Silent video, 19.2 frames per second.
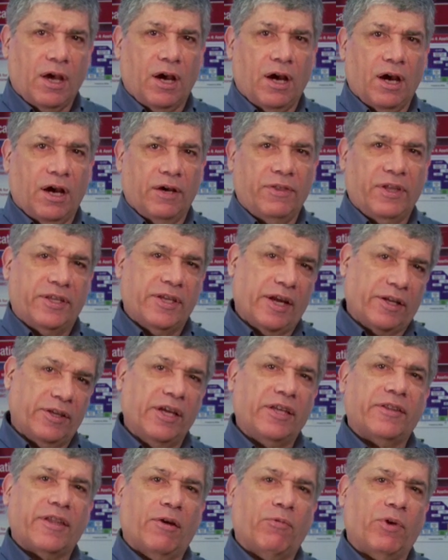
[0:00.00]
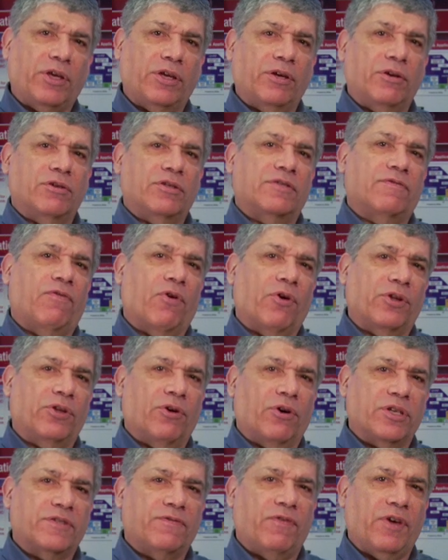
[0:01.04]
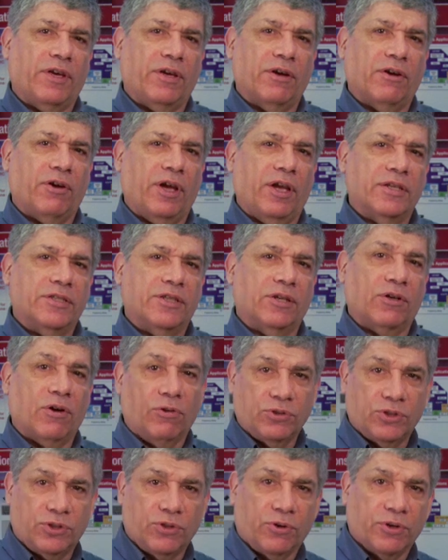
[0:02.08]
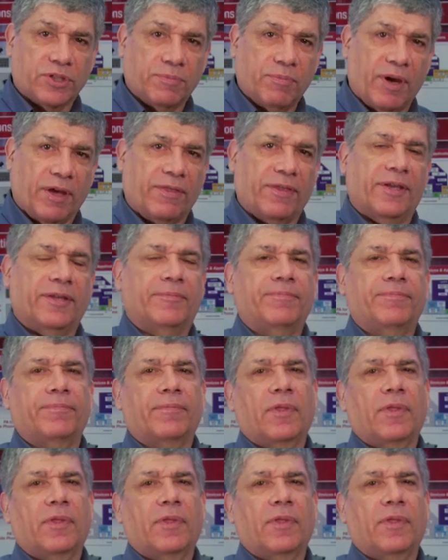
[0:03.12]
Uh, the technique that we use for noise figure is the cold source method.